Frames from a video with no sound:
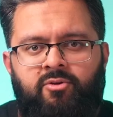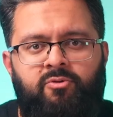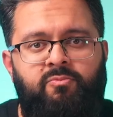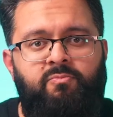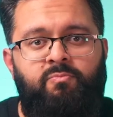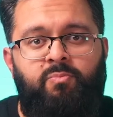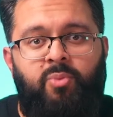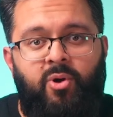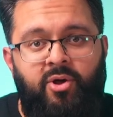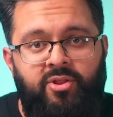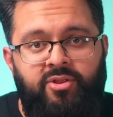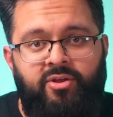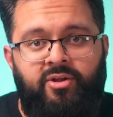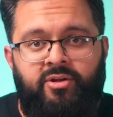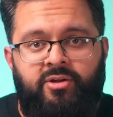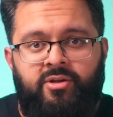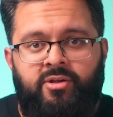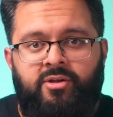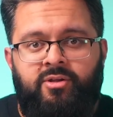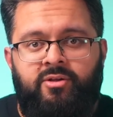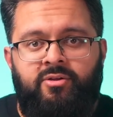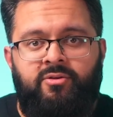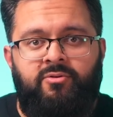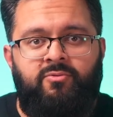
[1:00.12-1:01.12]
They're not bothered
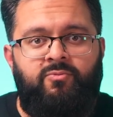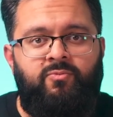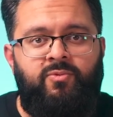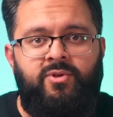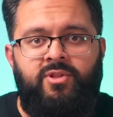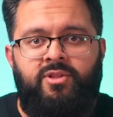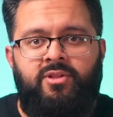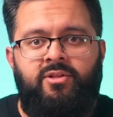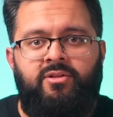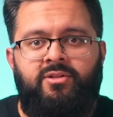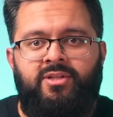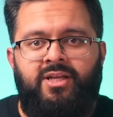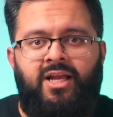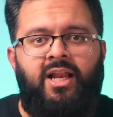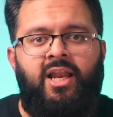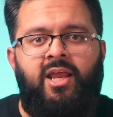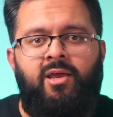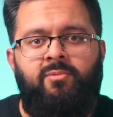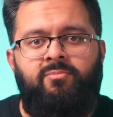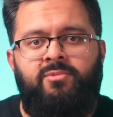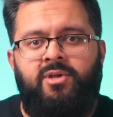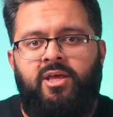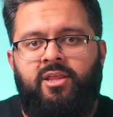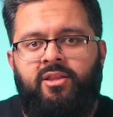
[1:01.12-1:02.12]
with the
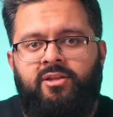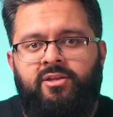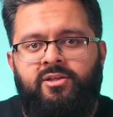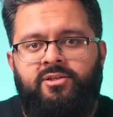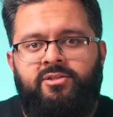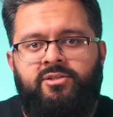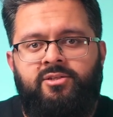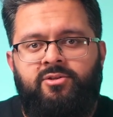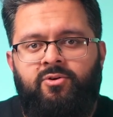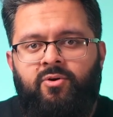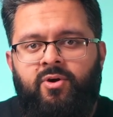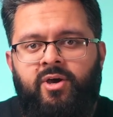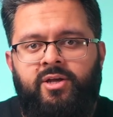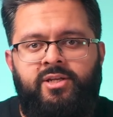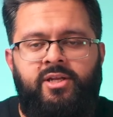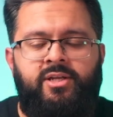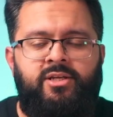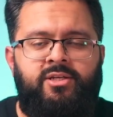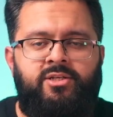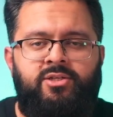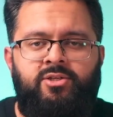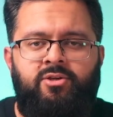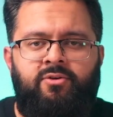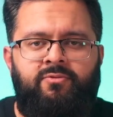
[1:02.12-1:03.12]
claimed ethnicity or
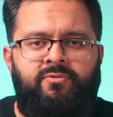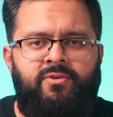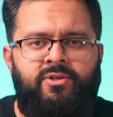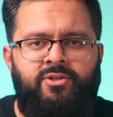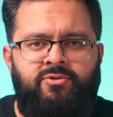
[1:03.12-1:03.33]
identity of